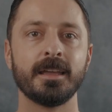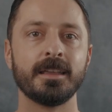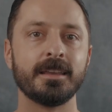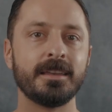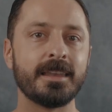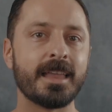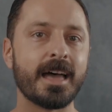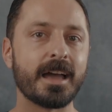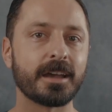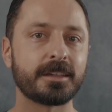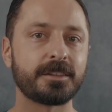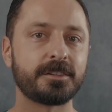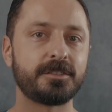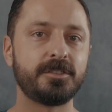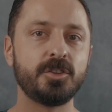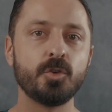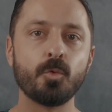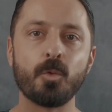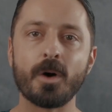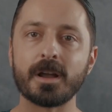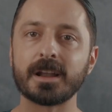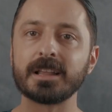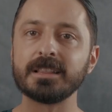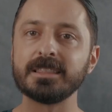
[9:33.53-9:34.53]
Next, you
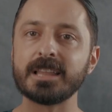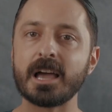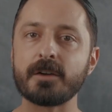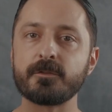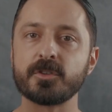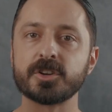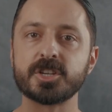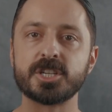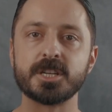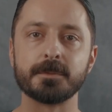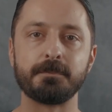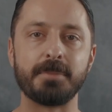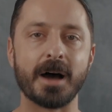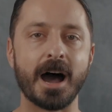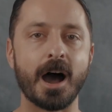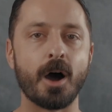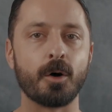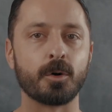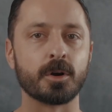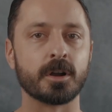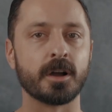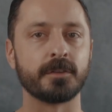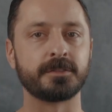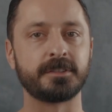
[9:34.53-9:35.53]
want to leverage the
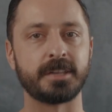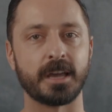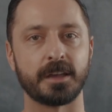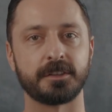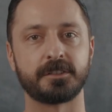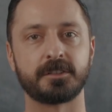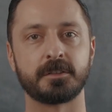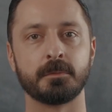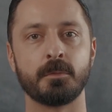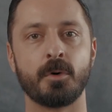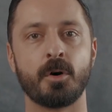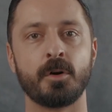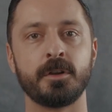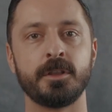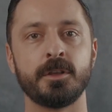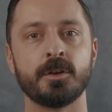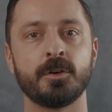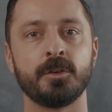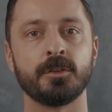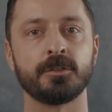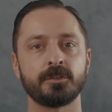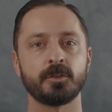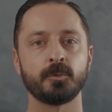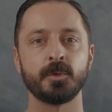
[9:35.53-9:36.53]
power of
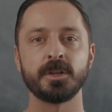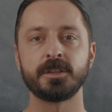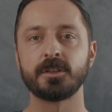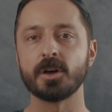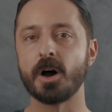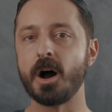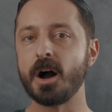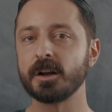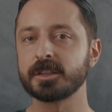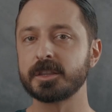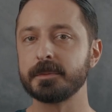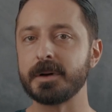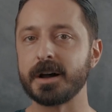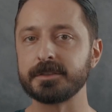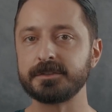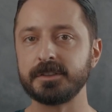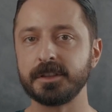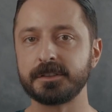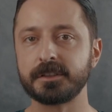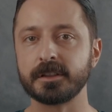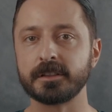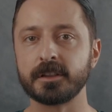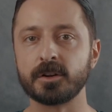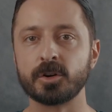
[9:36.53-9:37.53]
testimonials. We talked about
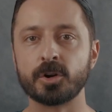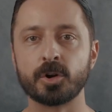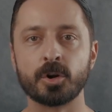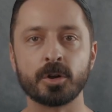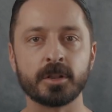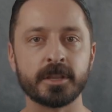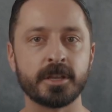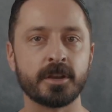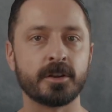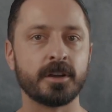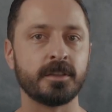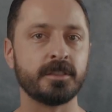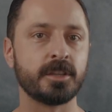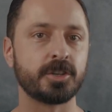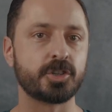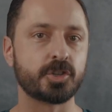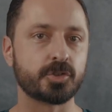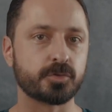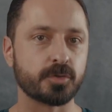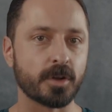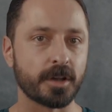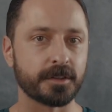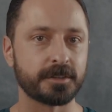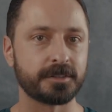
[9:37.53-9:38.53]
this a little earlier in the
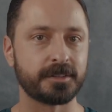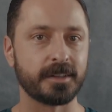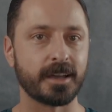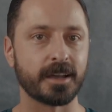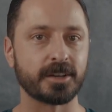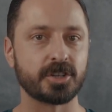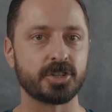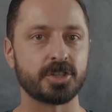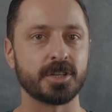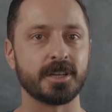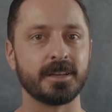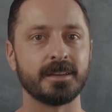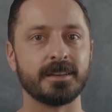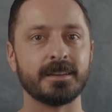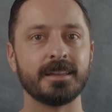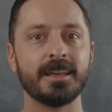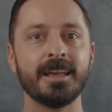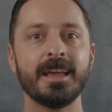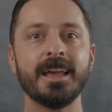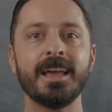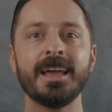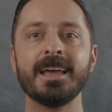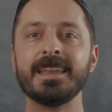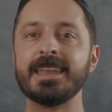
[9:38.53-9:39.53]
trust section.
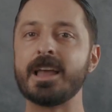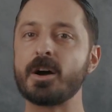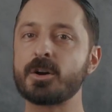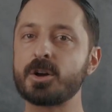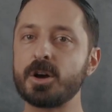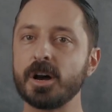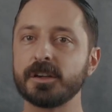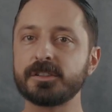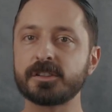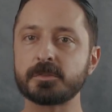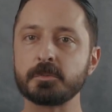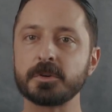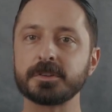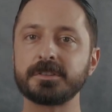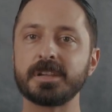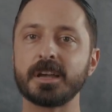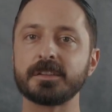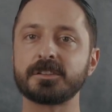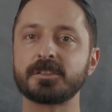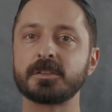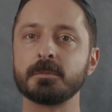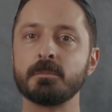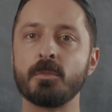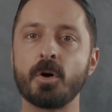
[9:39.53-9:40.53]
Now, customer
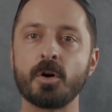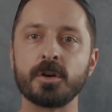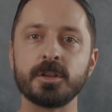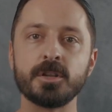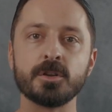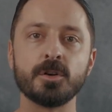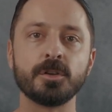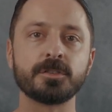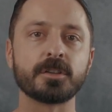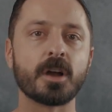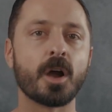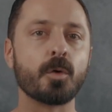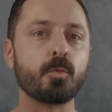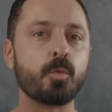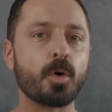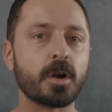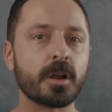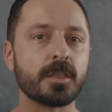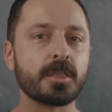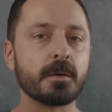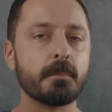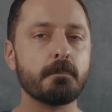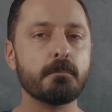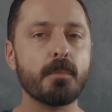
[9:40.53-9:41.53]
testimonials are one
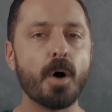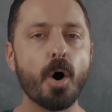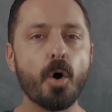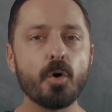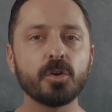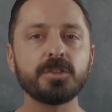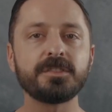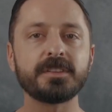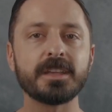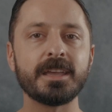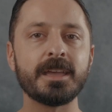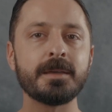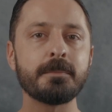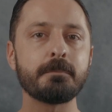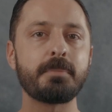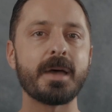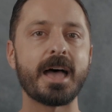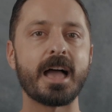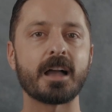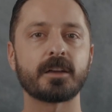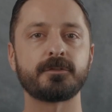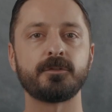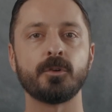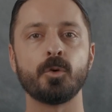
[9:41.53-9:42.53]
of the most
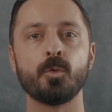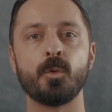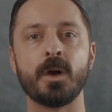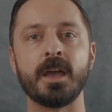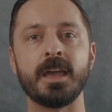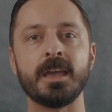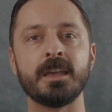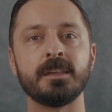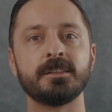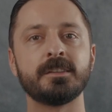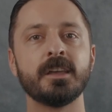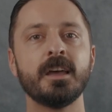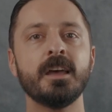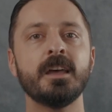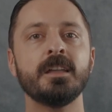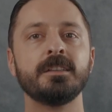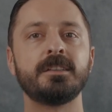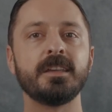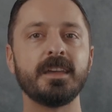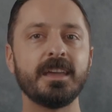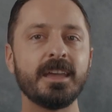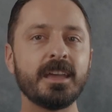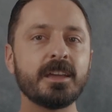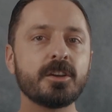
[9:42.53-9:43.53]
impactful ways
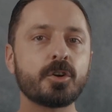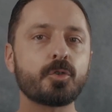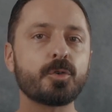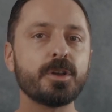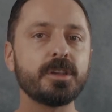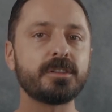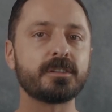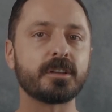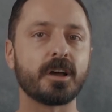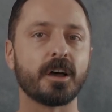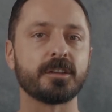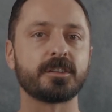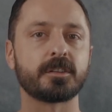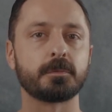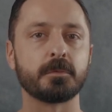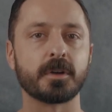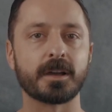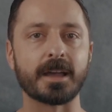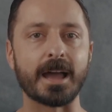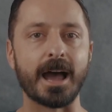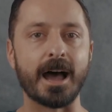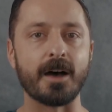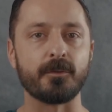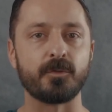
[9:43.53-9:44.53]
to increase customer
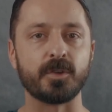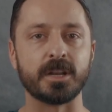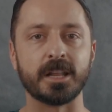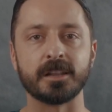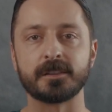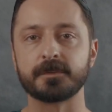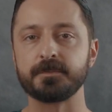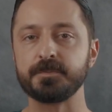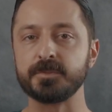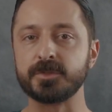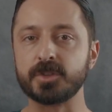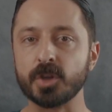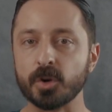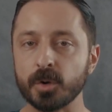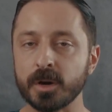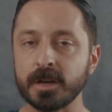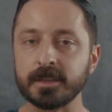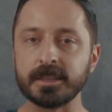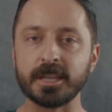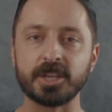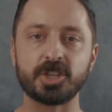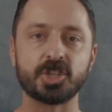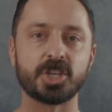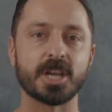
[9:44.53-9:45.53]
confidence during
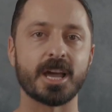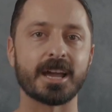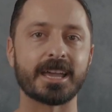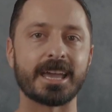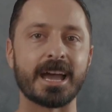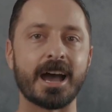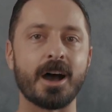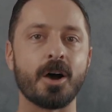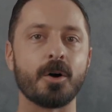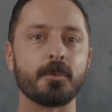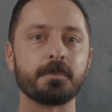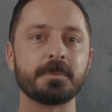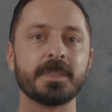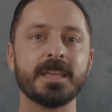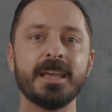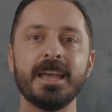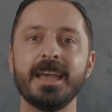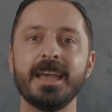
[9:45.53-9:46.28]
the checkout.